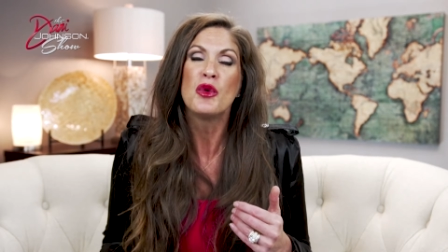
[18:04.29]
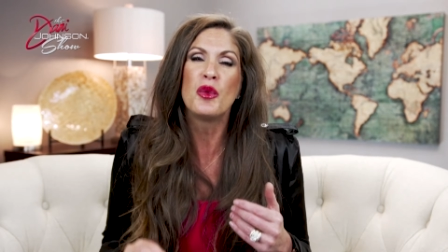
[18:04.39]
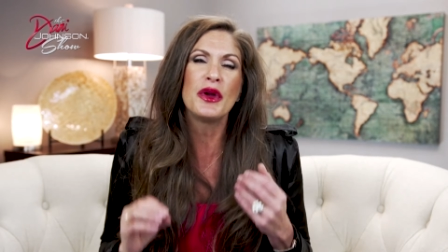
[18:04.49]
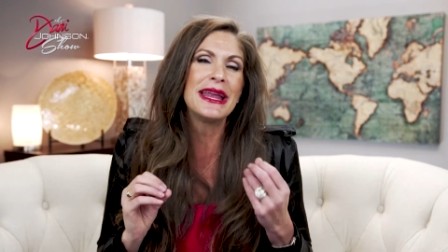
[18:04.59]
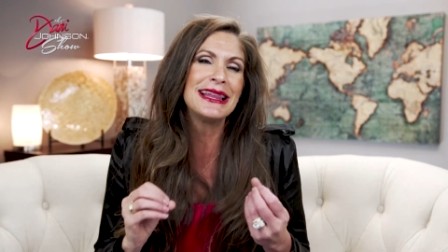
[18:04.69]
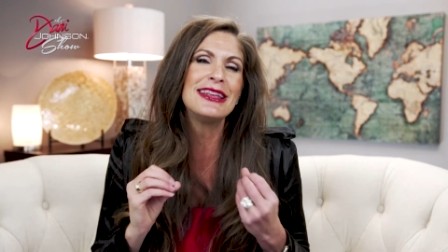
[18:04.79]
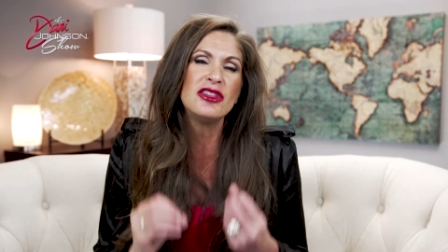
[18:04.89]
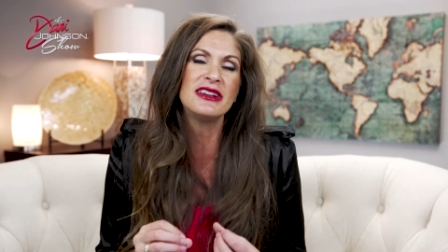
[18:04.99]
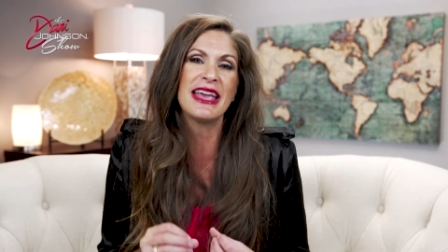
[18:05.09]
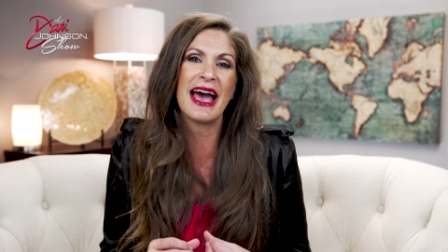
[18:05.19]
Really
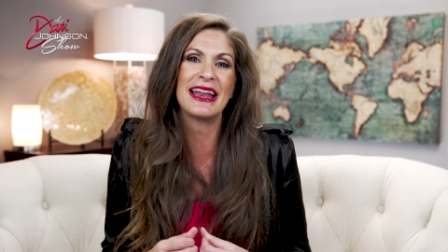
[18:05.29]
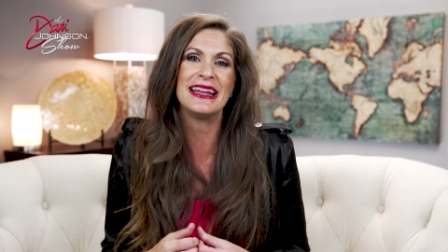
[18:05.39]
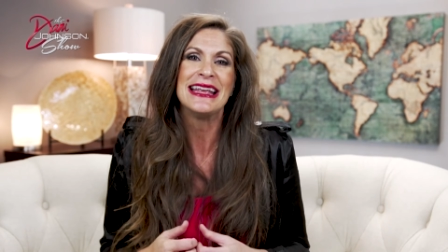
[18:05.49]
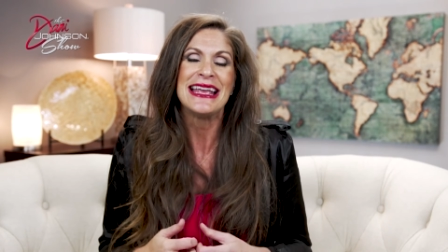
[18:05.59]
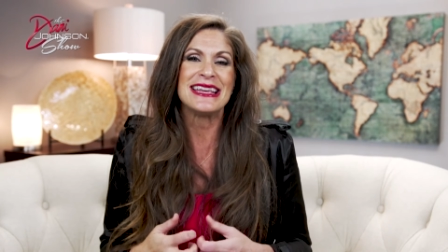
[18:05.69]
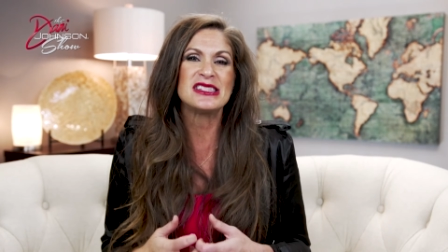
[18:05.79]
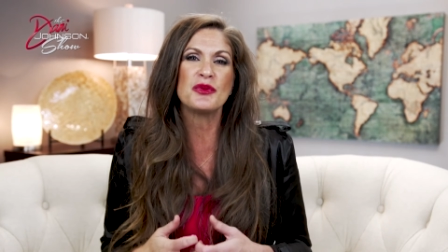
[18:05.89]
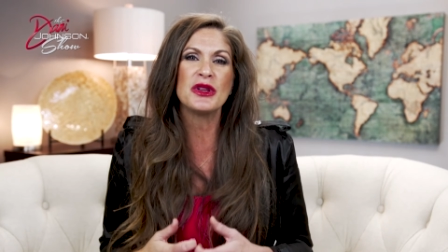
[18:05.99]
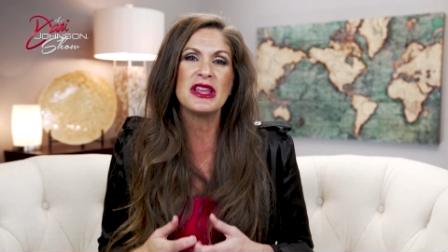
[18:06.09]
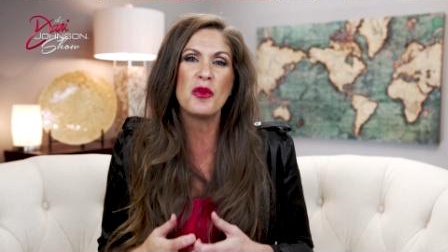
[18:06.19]
look at it. Is
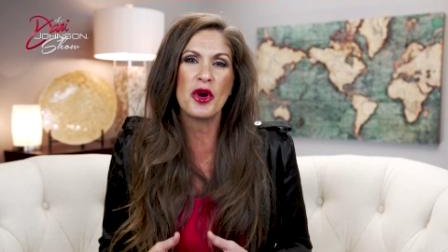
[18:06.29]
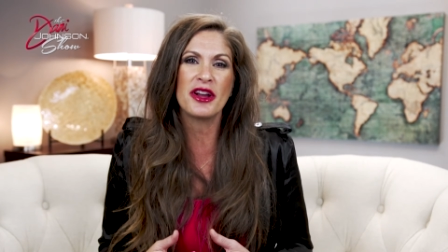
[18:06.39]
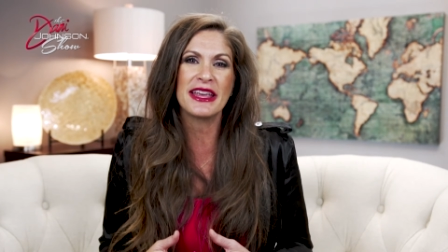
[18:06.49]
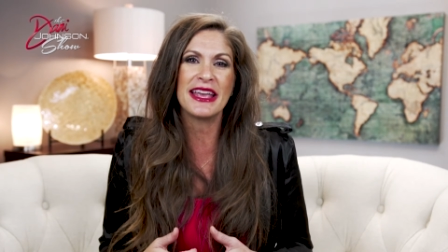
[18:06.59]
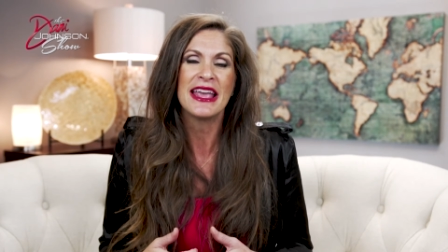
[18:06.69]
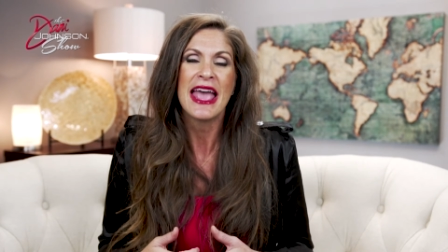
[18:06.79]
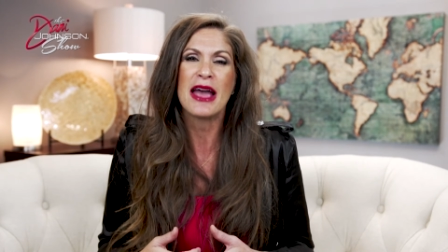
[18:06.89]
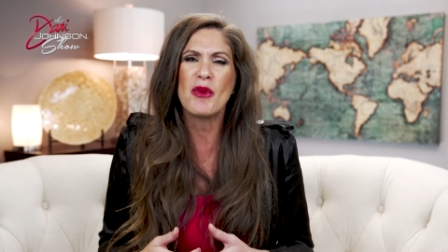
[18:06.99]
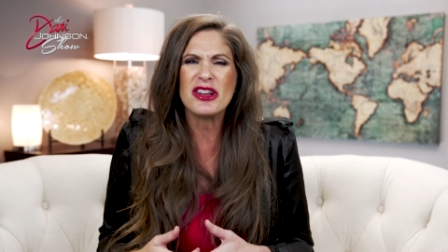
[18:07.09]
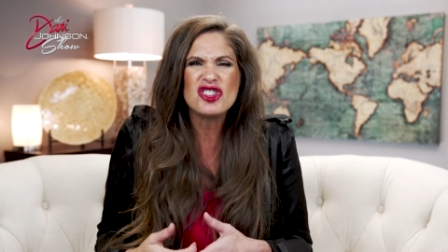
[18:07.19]
it really working?
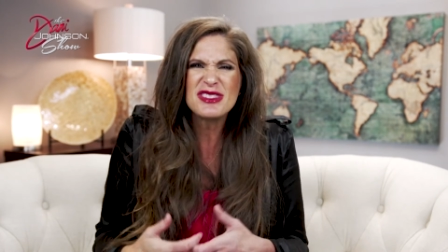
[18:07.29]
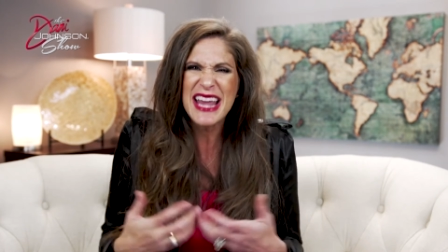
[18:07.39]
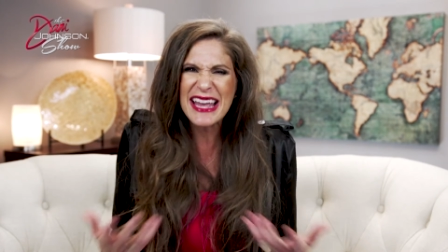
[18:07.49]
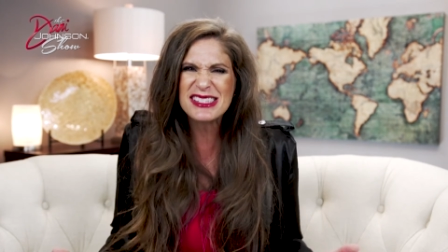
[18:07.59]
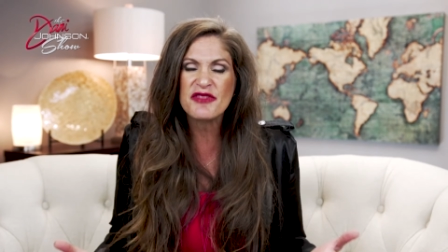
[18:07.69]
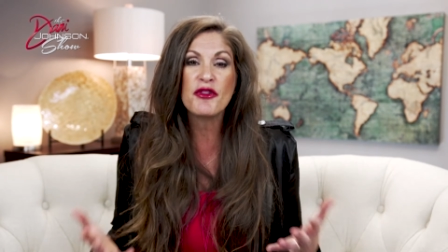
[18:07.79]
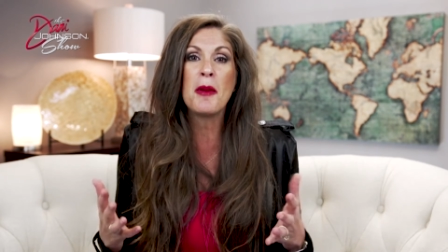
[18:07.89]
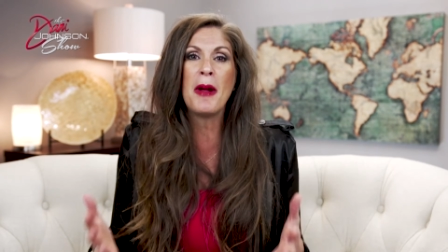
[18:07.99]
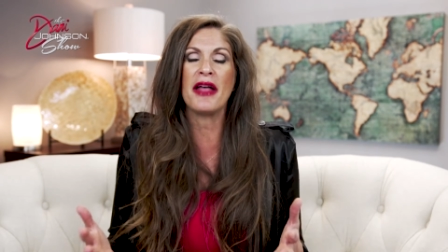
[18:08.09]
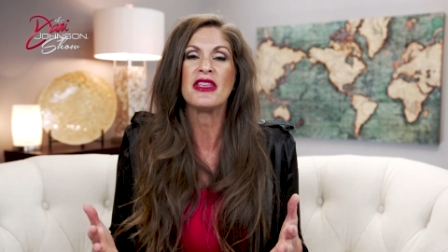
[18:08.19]
And why don't you test it for
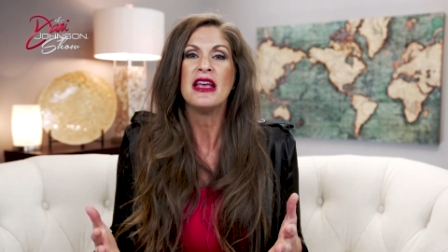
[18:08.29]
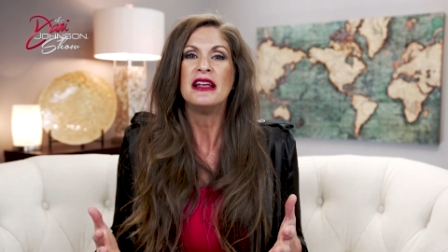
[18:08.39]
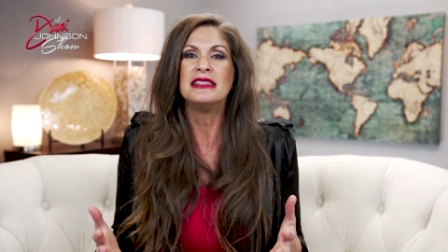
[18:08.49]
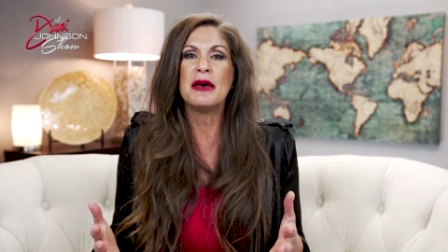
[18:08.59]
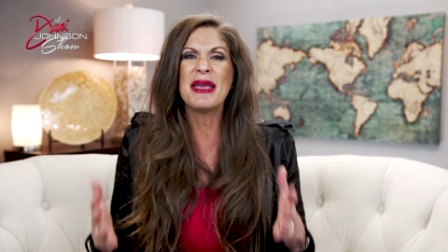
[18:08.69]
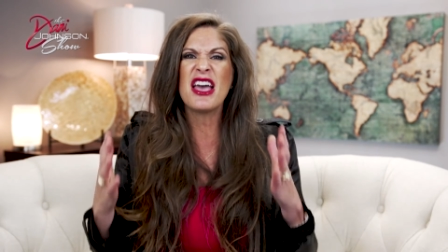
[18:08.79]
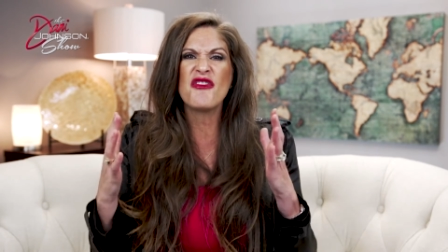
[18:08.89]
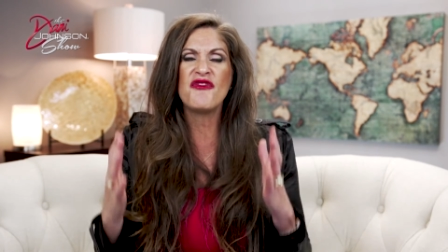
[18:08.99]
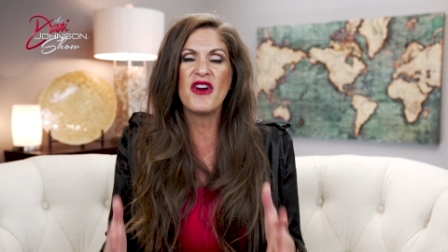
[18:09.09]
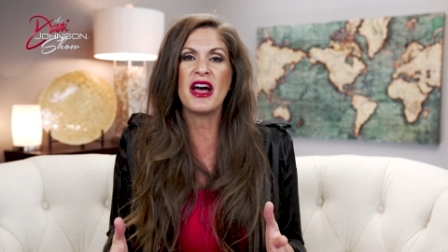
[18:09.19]
a month? Let me
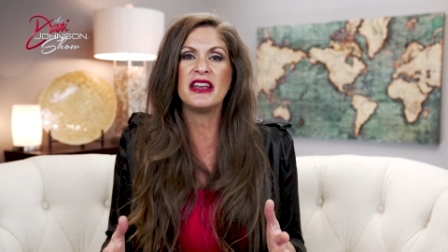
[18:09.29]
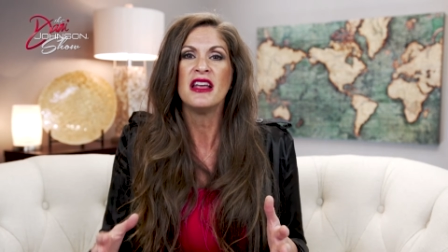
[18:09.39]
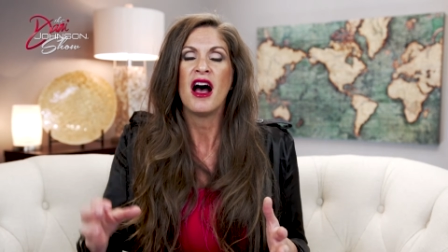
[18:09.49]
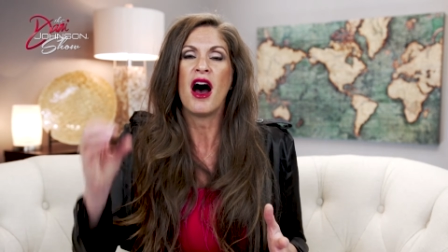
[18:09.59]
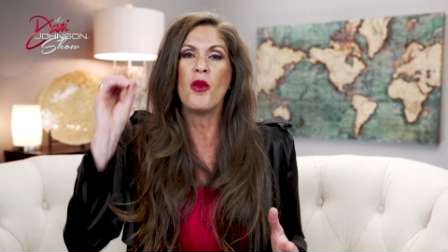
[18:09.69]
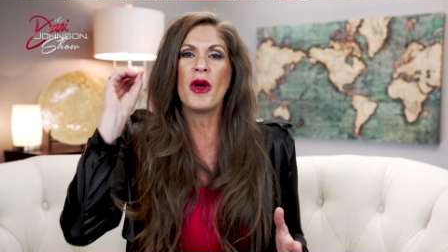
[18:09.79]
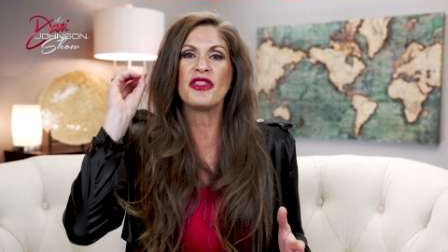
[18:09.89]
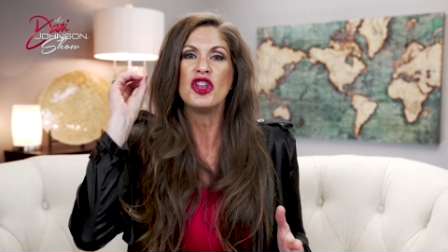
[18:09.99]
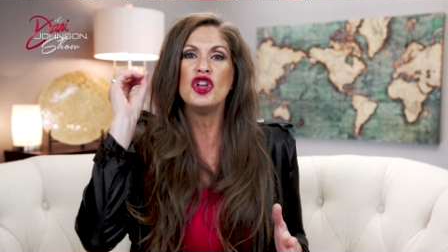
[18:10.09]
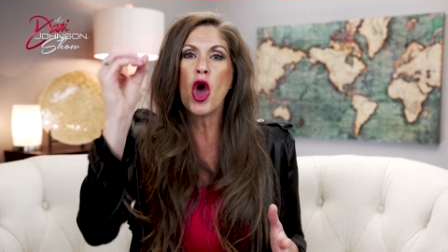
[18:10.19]
have fun
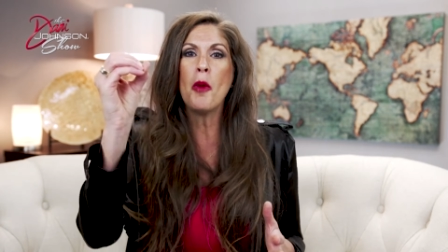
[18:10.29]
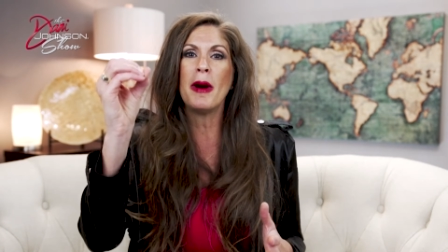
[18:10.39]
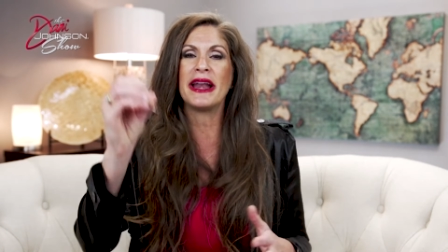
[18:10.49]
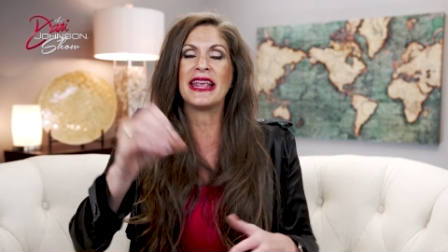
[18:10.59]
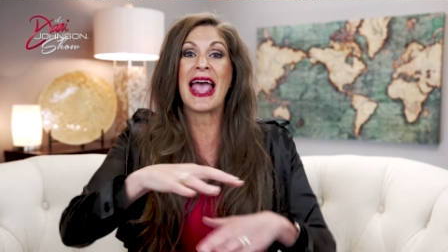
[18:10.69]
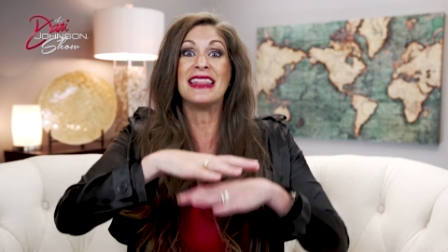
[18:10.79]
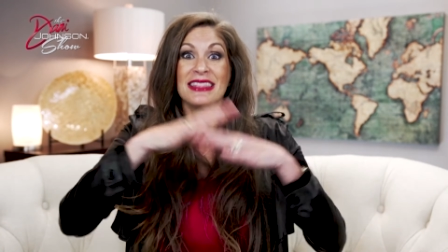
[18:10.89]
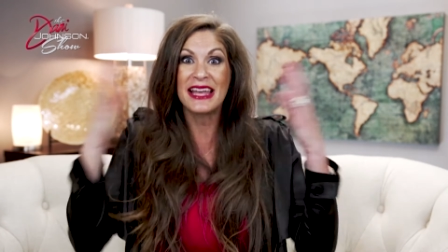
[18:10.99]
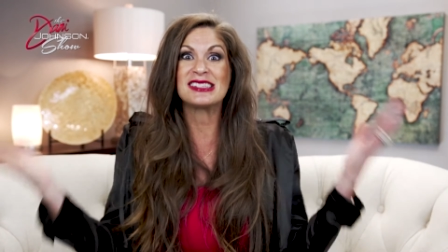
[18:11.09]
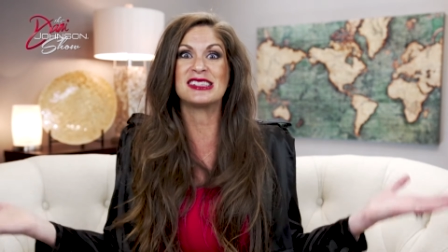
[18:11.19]
with no money,
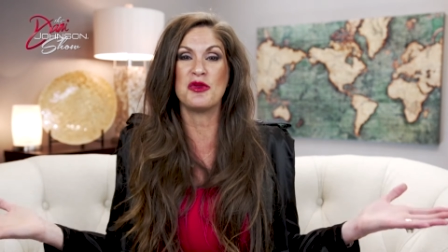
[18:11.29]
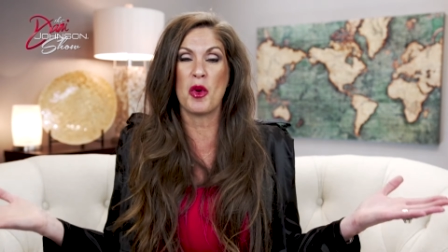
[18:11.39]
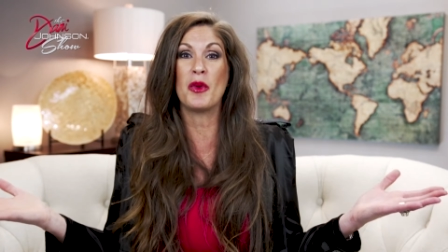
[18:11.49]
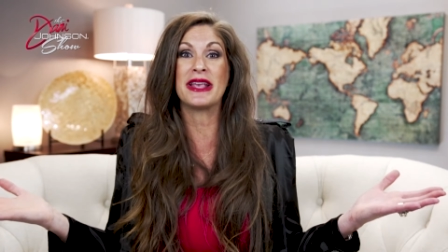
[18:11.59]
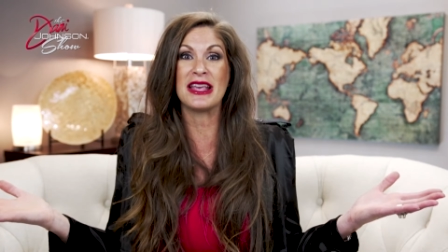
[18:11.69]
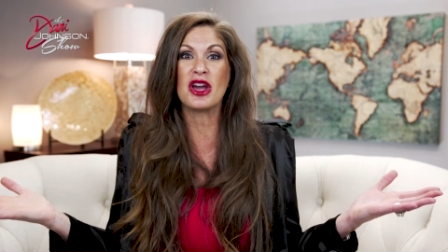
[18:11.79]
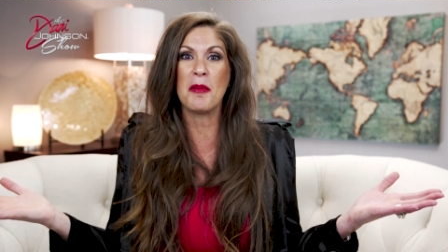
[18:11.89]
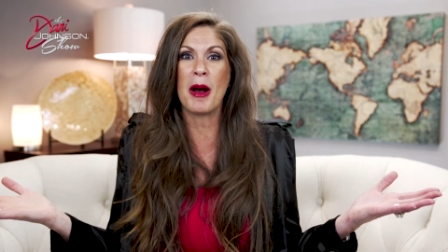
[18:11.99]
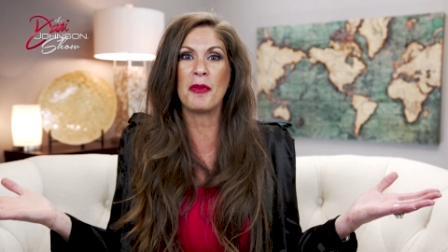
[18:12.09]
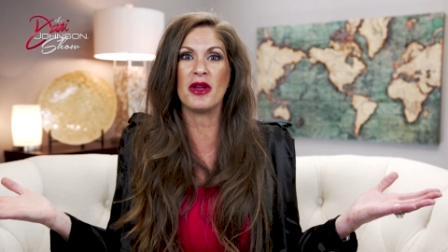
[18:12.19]
and let's see what we can
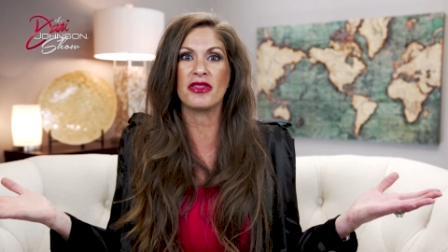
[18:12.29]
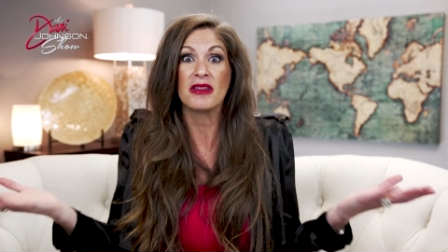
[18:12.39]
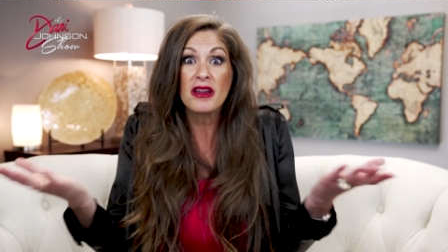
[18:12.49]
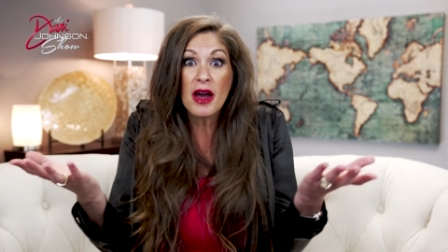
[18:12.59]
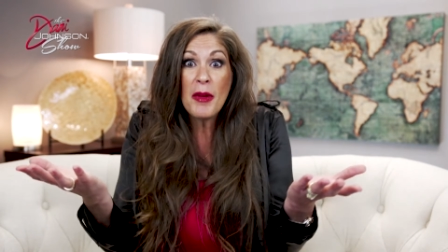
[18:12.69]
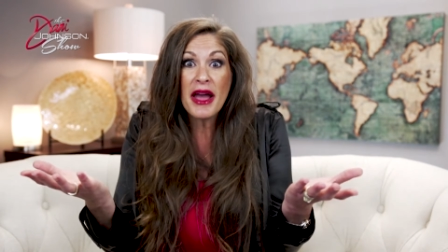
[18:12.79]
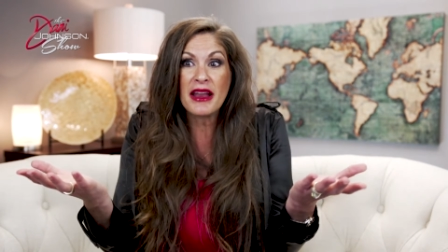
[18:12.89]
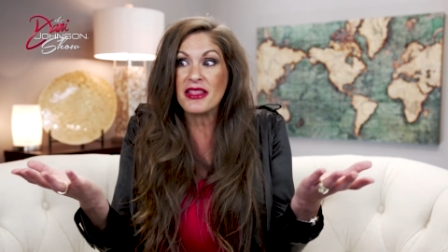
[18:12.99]
come up with. Come on.